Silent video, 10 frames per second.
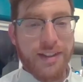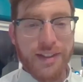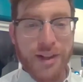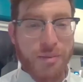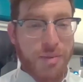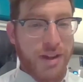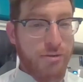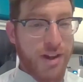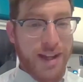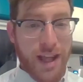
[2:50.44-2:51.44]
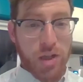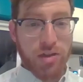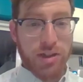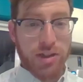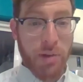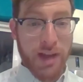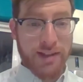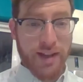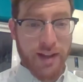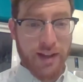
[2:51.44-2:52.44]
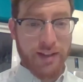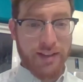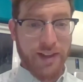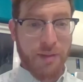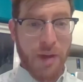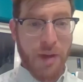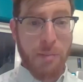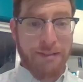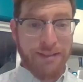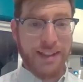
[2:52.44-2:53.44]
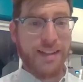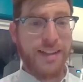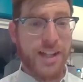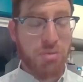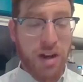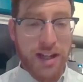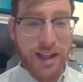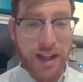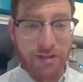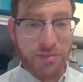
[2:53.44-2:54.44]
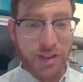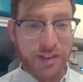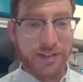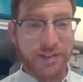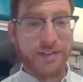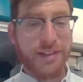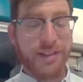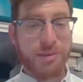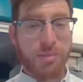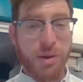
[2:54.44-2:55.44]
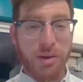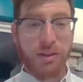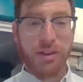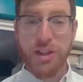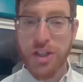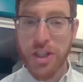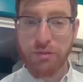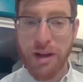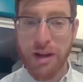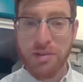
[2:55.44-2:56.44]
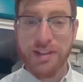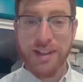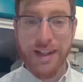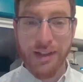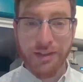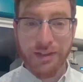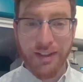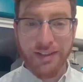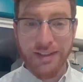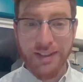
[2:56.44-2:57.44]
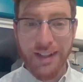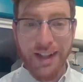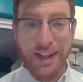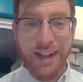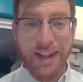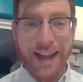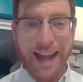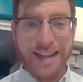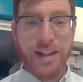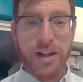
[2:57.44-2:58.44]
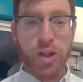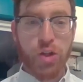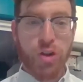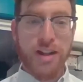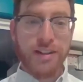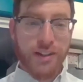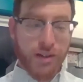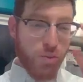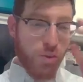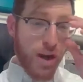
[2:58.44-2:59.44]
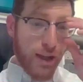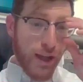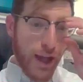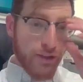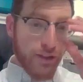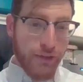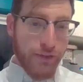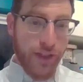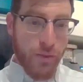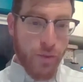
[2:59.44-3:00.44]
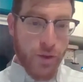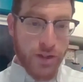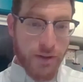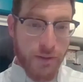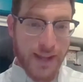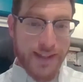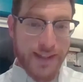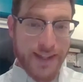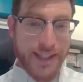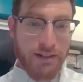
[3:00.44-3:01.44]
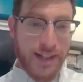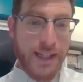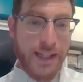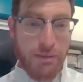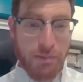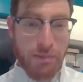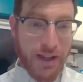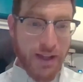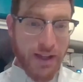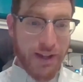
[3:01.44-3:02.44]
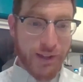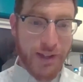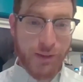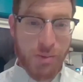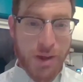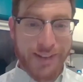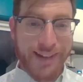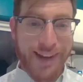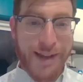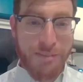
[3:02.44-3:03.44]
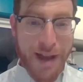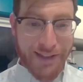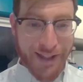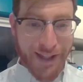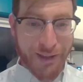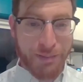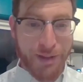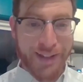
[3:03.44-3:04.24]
It's going to be a really interesting Pesach. Apparently the Israeli government spoke to the chief rabbinate in Israel and tried to work out if they would make this year a leap year, so at least we'd be able to delay Pesach